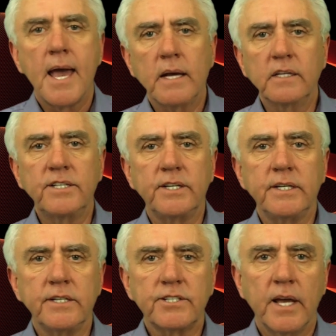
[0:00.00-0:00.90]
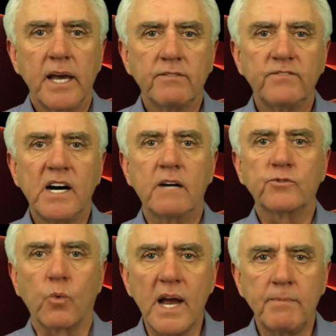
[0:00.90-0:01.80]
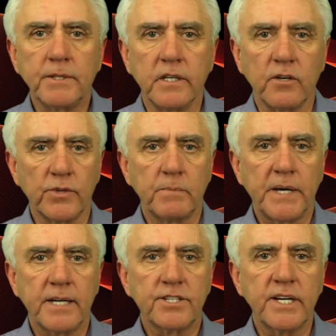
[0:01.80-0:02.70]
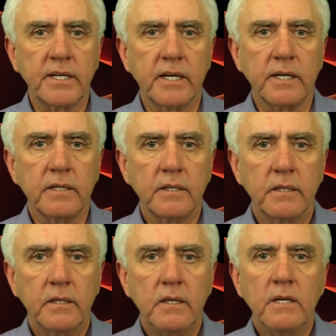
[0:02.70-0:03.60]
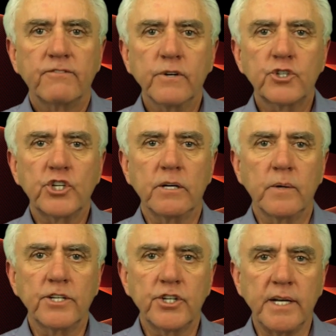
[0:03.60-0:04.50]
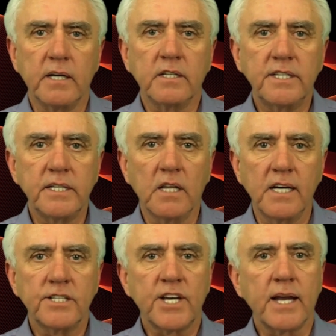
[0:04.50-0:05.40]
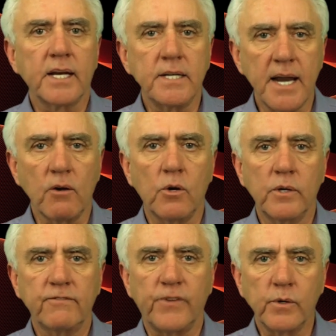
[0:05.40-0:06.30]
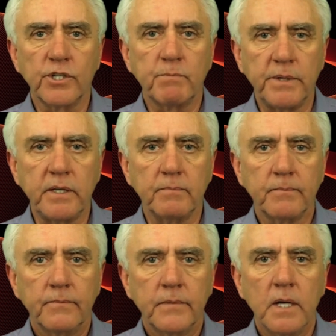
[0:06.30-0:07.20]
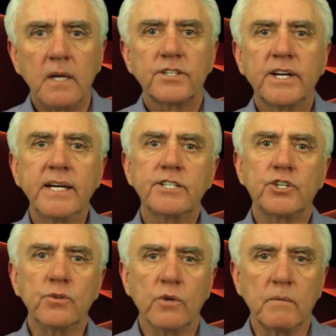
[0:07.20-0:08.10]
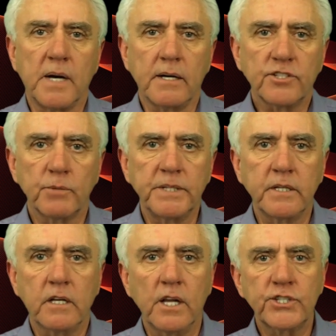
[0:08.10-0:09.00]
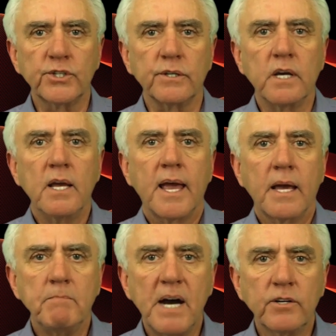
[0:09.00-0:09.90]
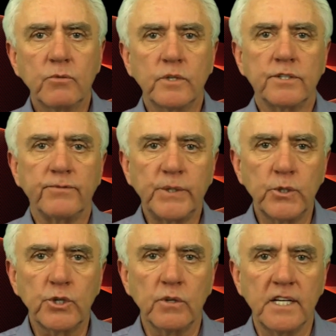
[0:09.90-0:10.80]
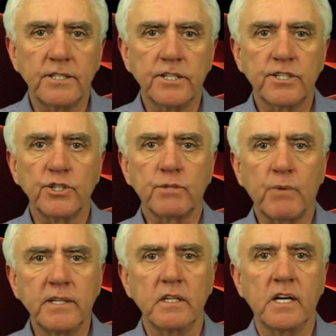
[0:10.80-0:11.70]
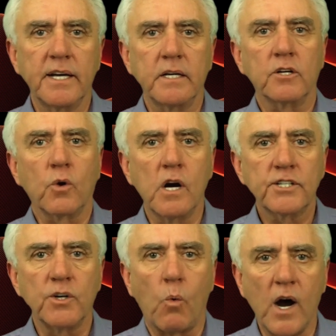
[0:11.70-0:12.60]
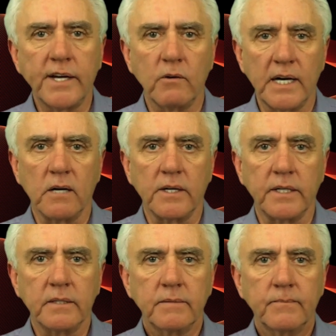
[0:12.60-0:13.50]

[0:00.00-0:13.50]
LEDs have evolved rapidly over the past decade. First generation LED lights had a narrow and focused beam. Today's newer models are being clustered and mounted with diffuser lenses to spread the light across a wider area.